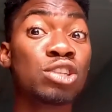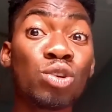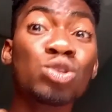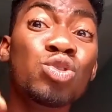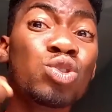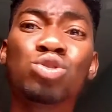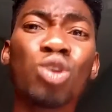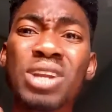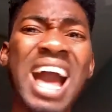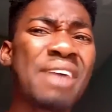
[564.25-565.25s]
No, you
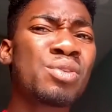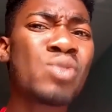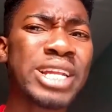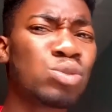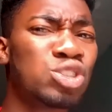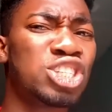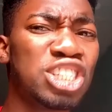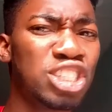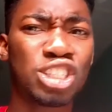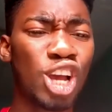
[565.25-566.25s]
don't have the right to
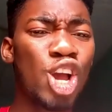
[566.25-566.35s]
change it.